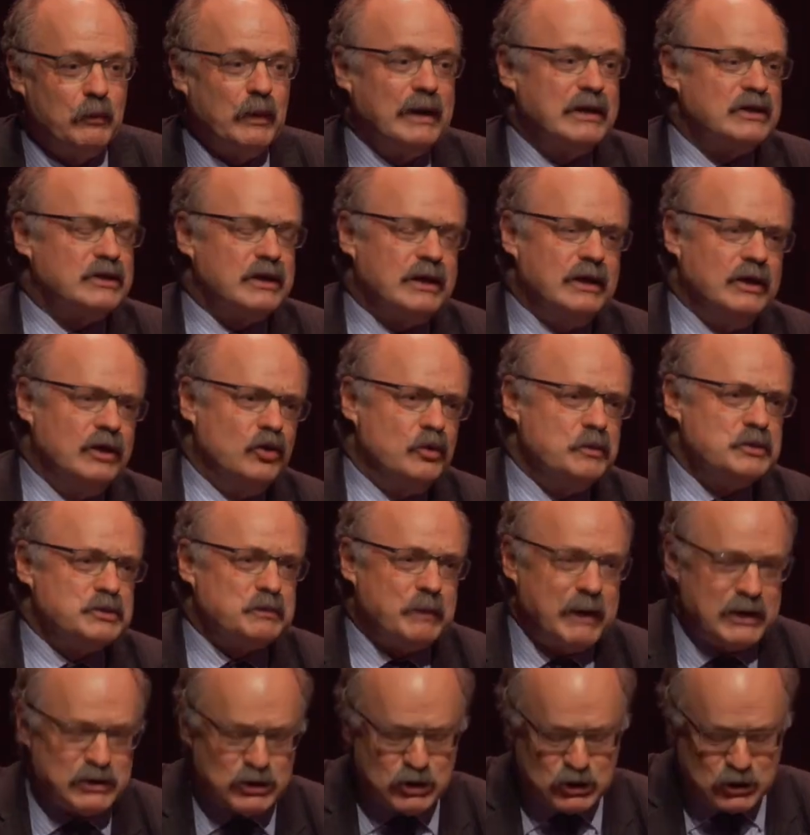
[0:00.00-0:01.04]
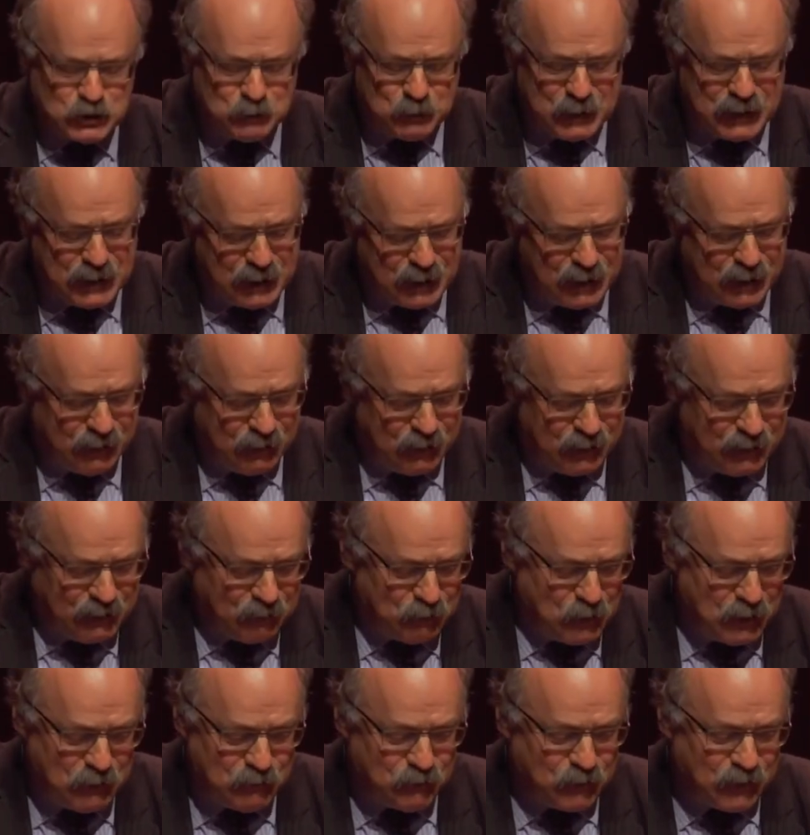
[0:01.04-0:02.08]
Well, it's an enormous pleasure to be here, and
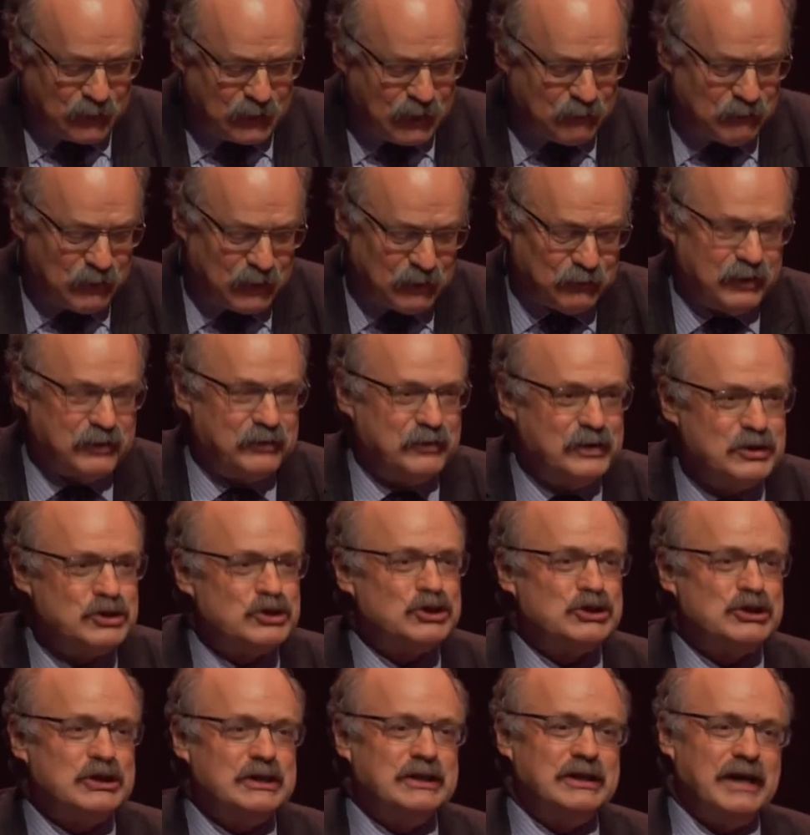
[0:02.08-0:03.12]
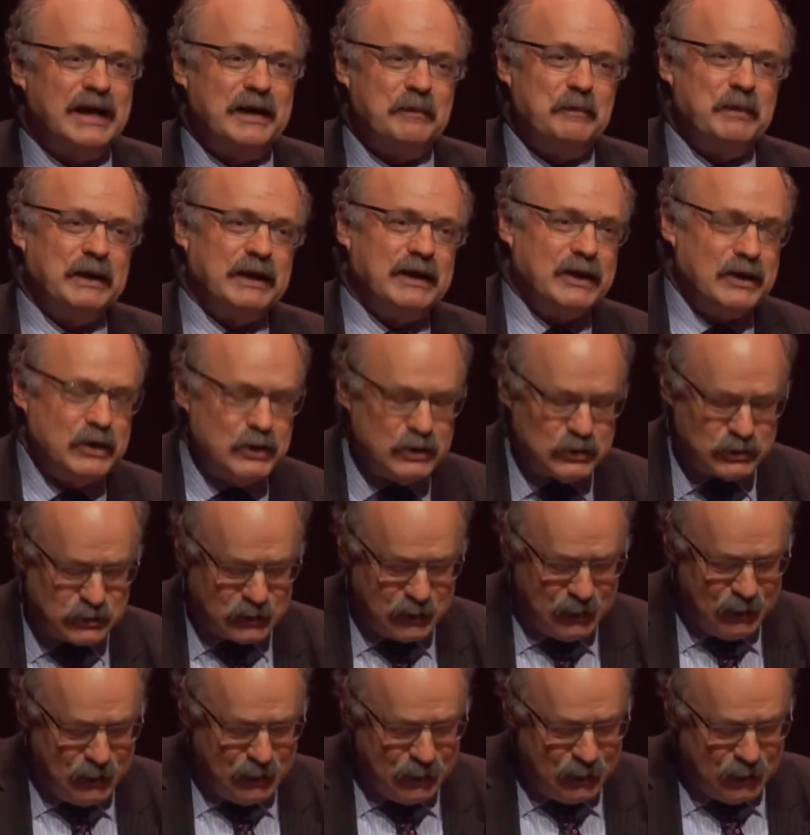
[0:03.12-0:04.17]
in fact I've had a rather interesting day because
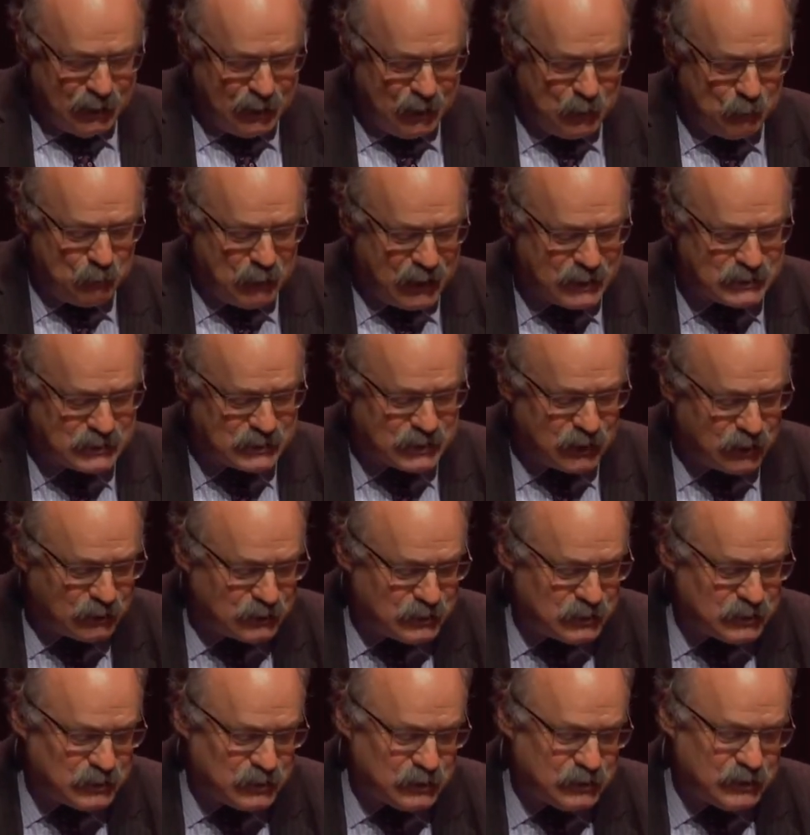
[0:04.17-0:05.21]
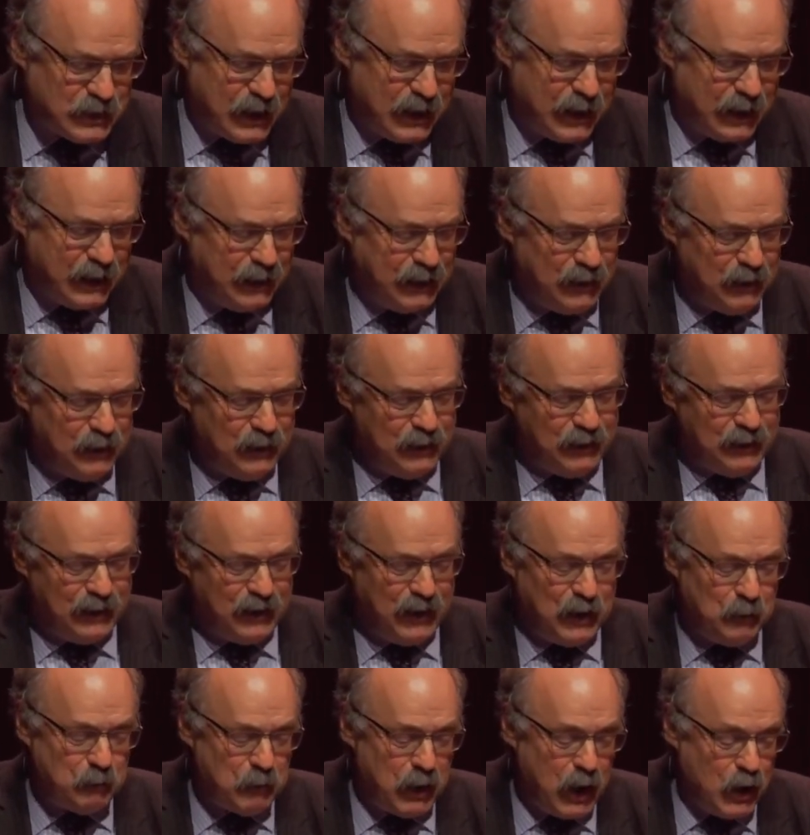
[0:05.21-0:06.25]
I started the day
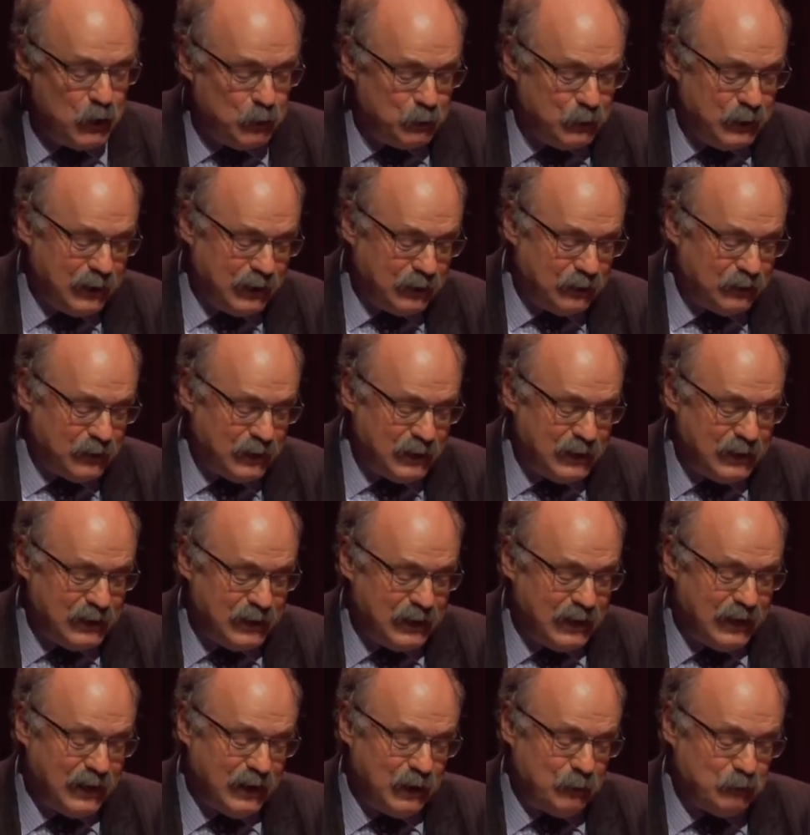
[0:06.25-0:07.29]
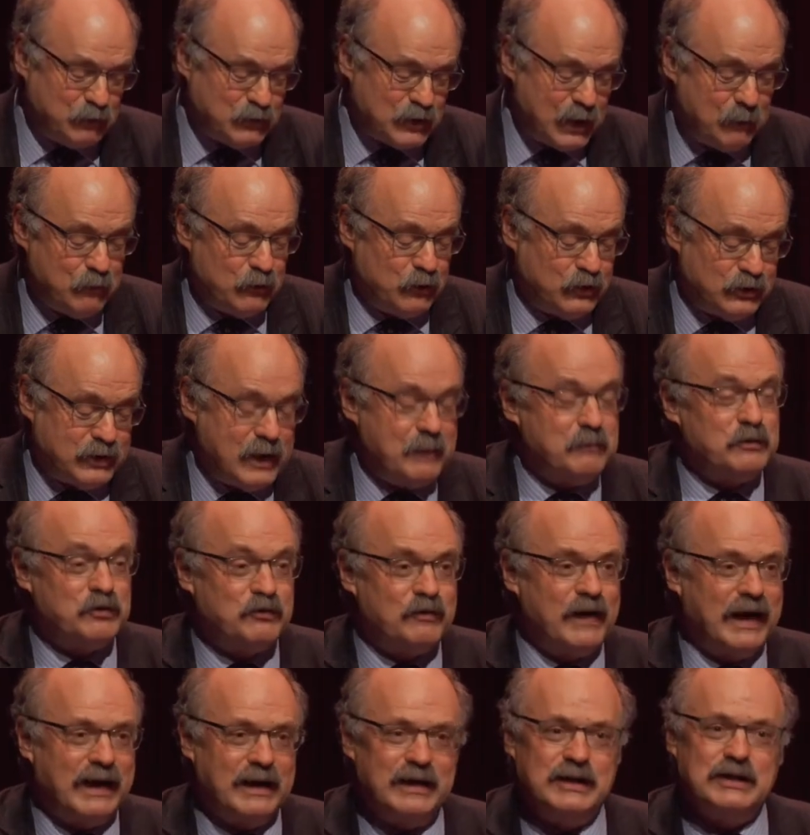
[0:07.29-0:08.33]
opening the Thames
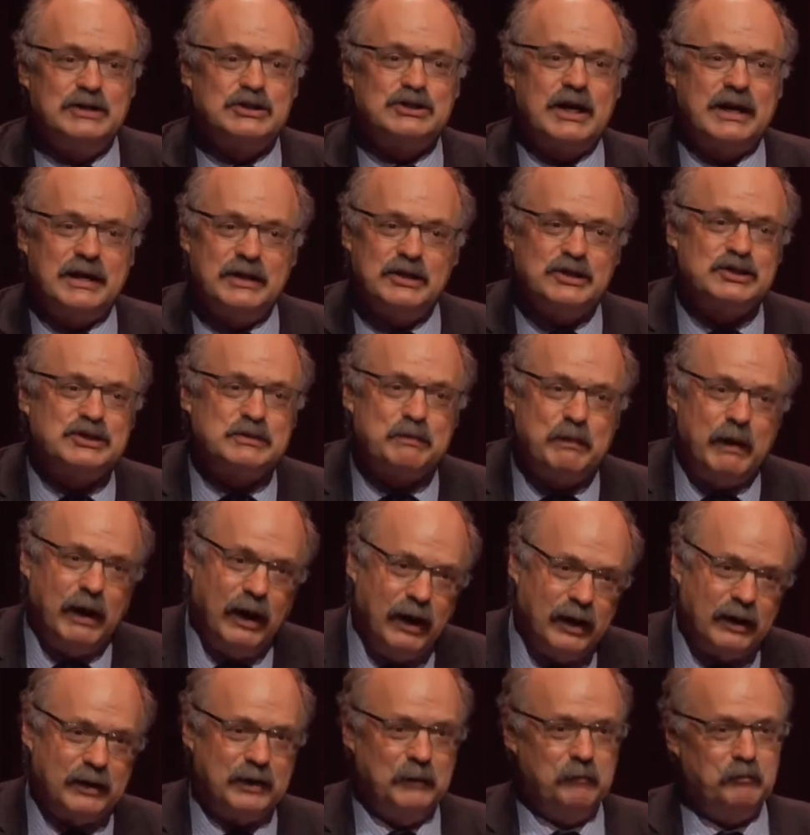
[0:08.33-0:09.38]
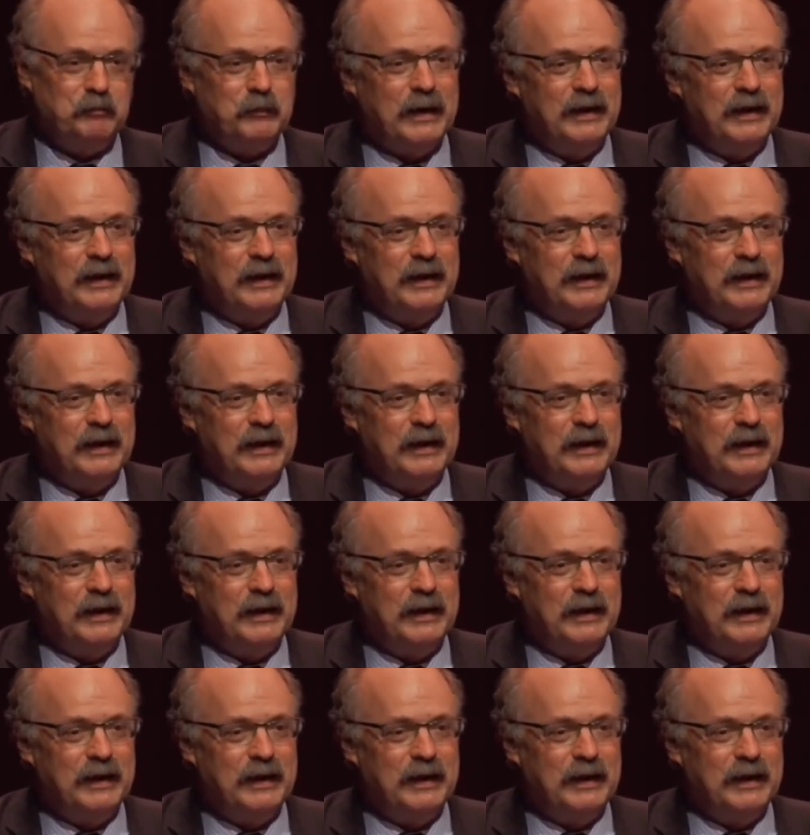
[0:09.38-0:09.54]
Valley Science Park,